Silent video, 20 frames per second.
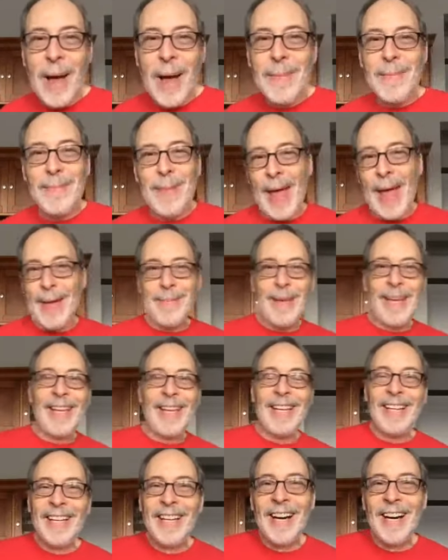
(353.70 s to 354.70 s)
time,
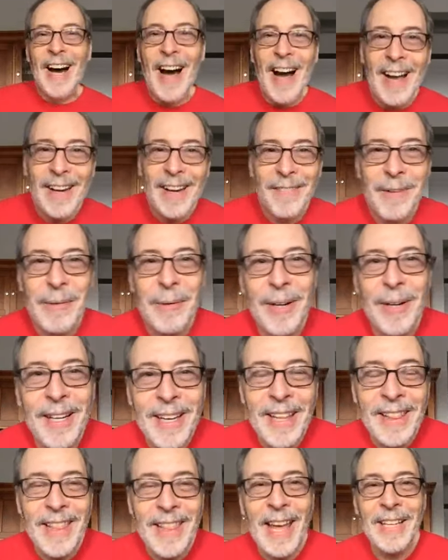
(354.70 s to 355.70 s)
baby. Hi,
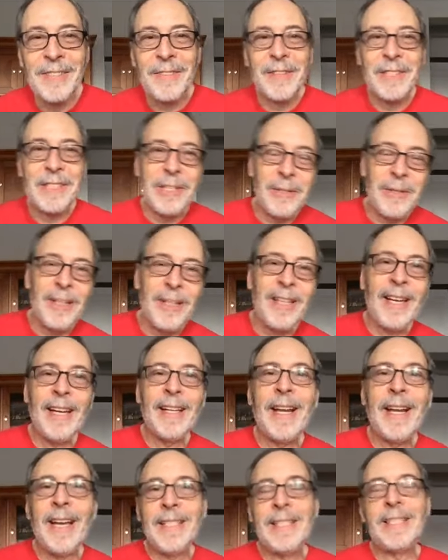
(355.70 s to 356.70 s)
everyone. Thanks for tuning
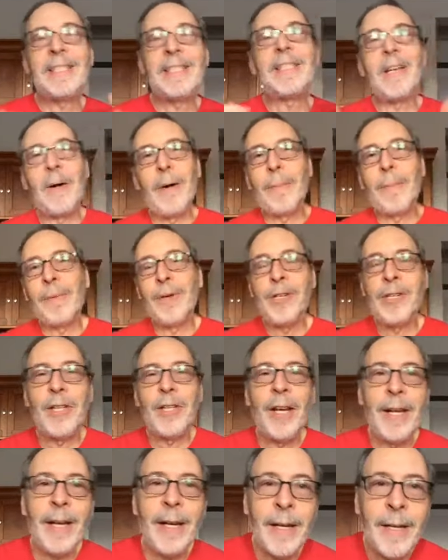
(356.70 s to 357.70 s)
in. I so
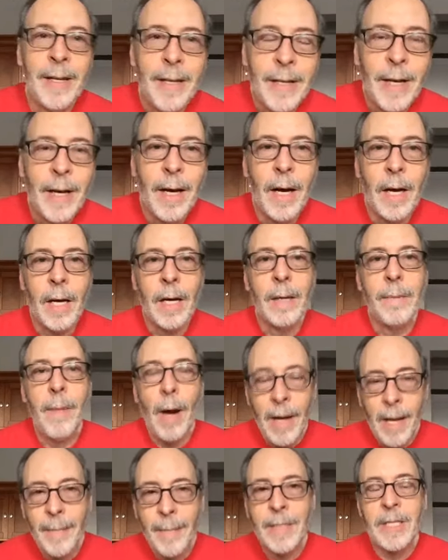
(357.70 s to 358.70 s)
appreciate it. Uh,
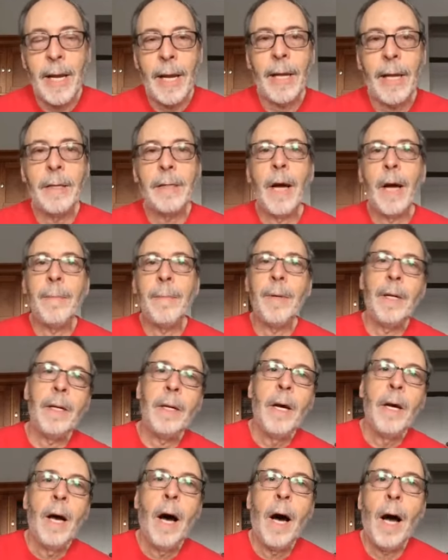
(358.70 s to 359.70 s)
my name is Dan
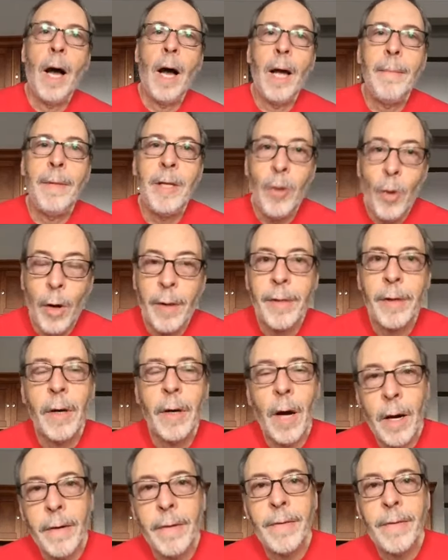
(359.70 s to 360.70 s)
Gutman. I'm the
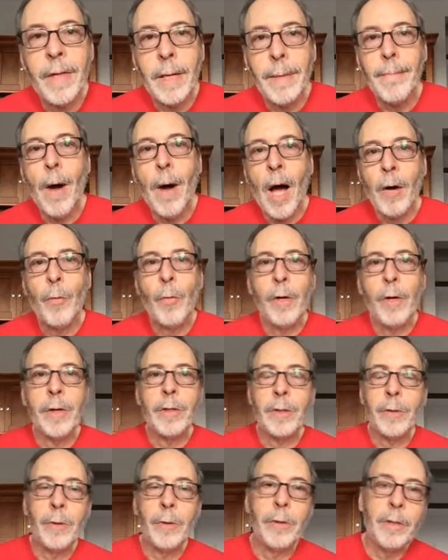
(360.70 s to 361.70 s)
author of the My
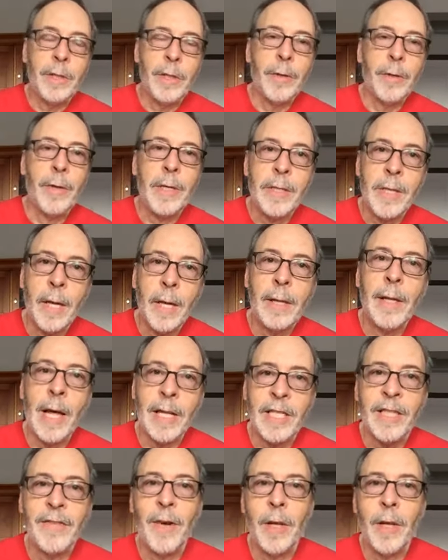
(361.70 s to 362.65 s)
Weird School series and lots